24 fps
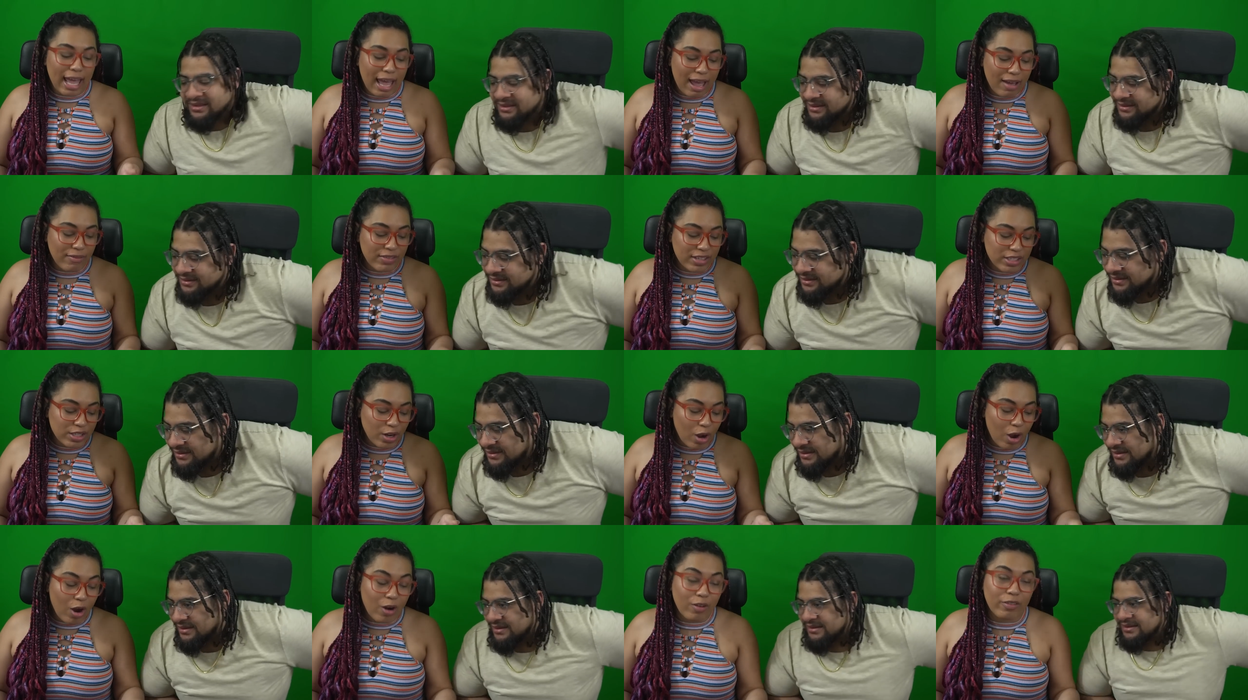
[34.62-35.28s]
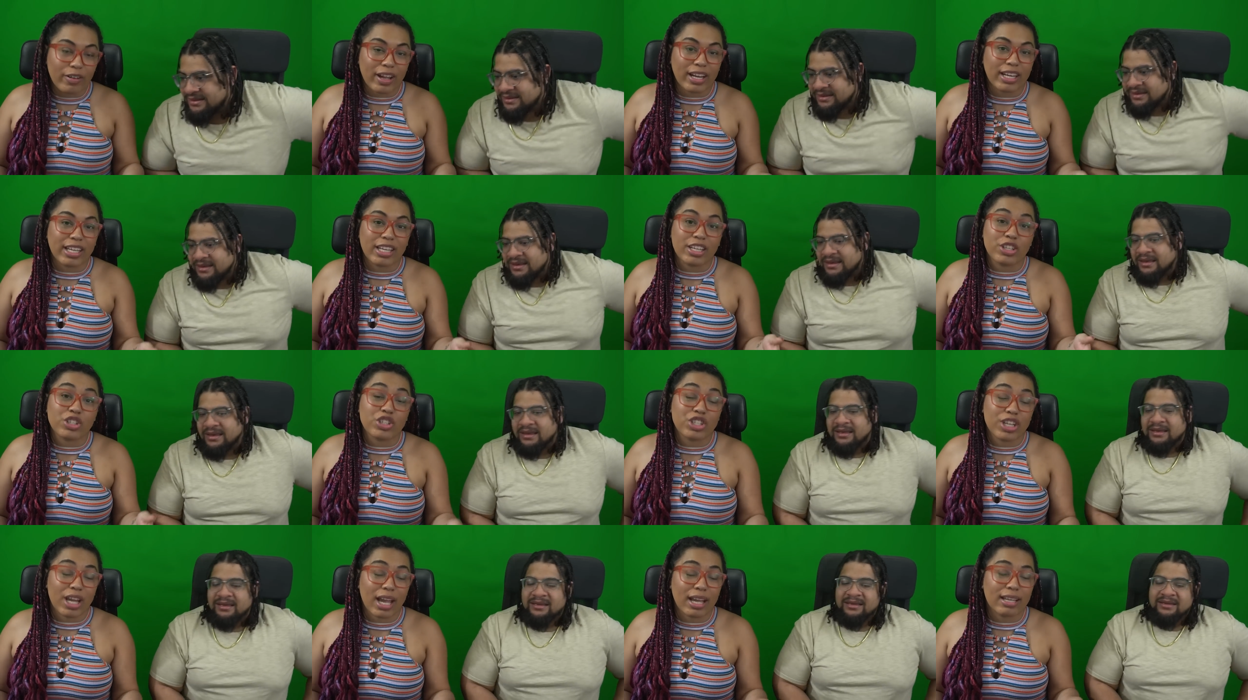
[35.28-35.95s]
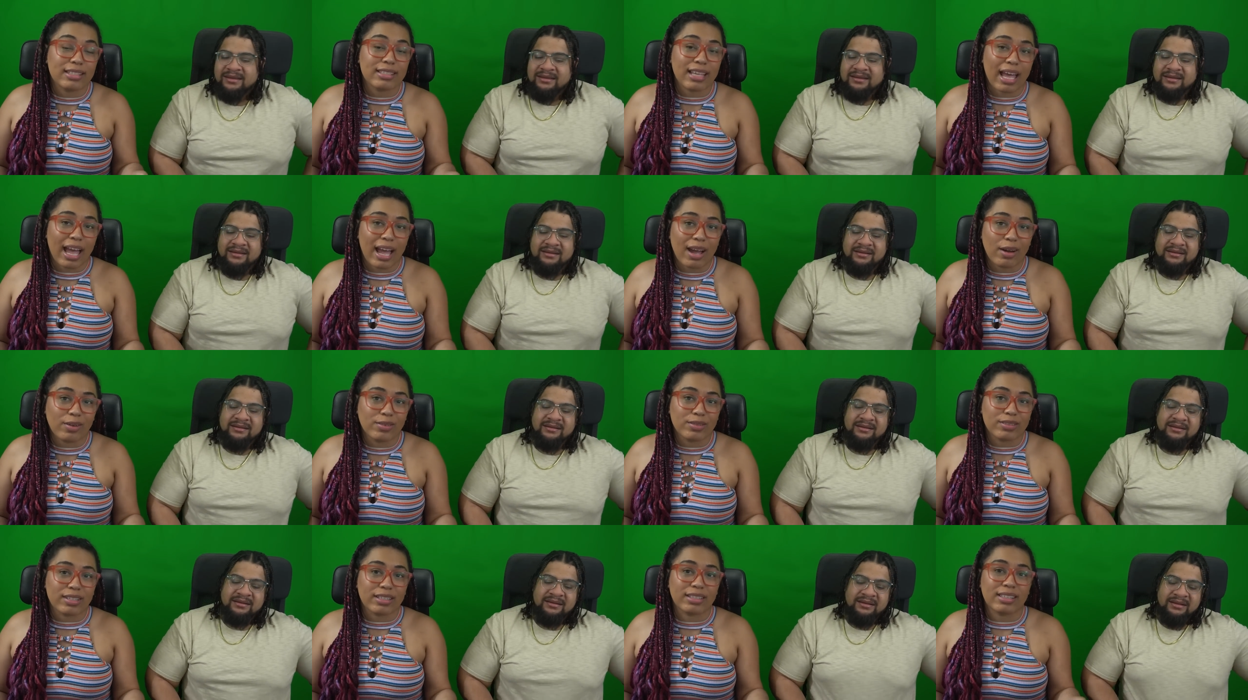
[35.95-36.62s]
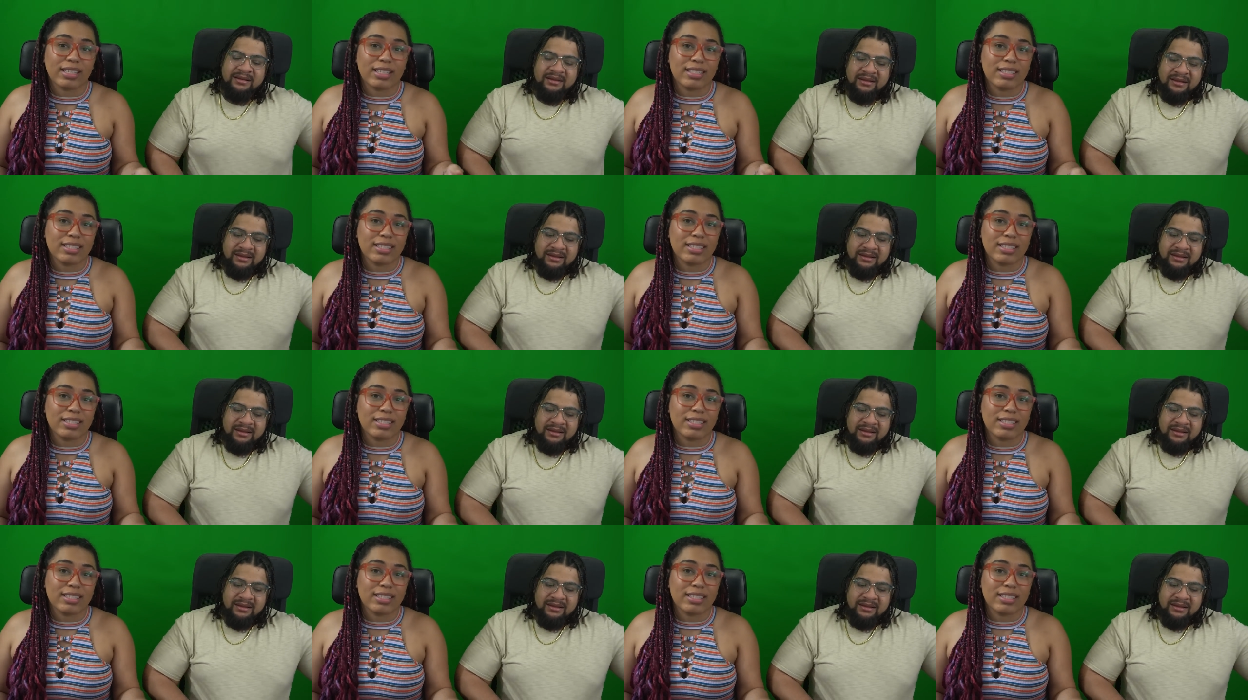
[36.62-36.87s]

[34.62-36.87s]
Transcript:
Speaker 1: haven't already checked out the